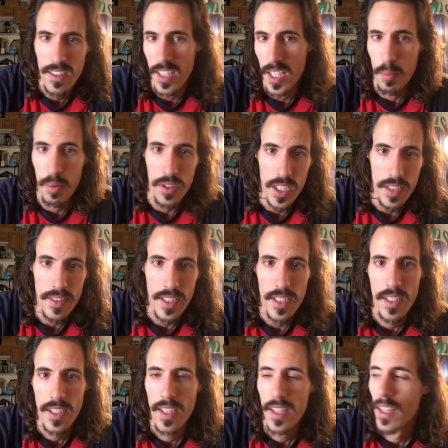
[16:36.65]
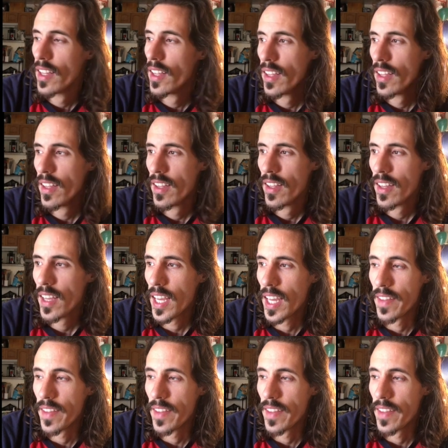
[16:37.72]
they believe it.